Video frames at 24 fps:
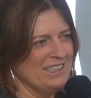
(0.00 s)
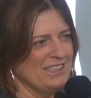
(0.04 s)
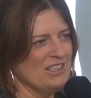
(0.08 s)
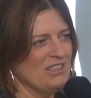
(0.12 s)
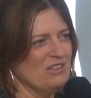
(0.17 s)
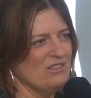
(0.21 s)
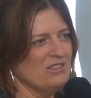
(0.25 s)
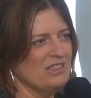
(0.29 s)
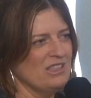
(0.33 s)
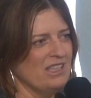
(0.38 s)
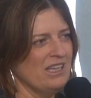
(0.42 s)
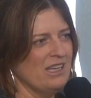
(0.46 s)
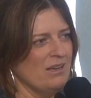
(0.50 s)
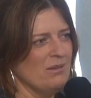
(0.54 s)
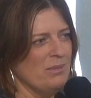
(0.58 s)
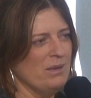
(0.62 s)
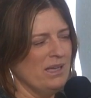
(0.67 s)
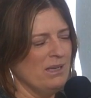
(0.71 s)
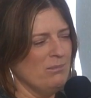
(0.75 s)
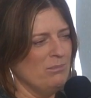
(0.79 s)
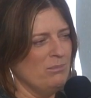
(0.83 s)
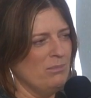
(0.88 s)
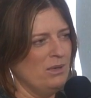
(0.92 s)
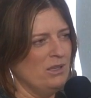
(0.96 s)
sounds like a
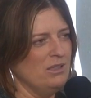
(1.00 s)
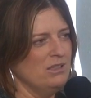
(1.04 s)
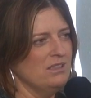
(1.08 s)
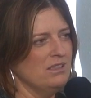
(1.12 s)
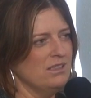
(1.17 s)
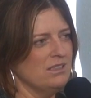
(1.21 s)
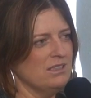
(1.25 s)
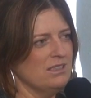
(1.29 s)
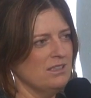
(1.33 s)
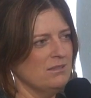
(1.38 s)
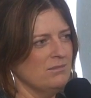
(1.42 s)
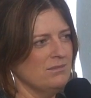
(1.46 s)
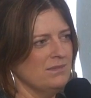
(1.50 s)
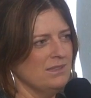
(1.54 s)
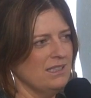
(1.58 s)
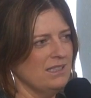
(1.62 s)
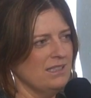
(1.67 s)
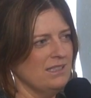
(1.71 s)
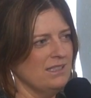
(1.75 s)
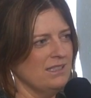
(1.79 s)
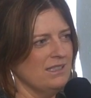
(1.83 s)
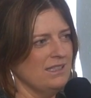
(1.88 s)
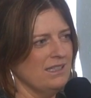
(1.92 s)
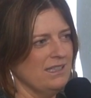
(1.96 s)
big bird or something,
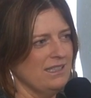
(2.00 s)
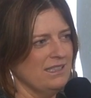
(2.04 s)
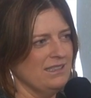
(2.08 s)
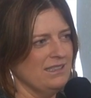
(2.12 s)
doesn't it? A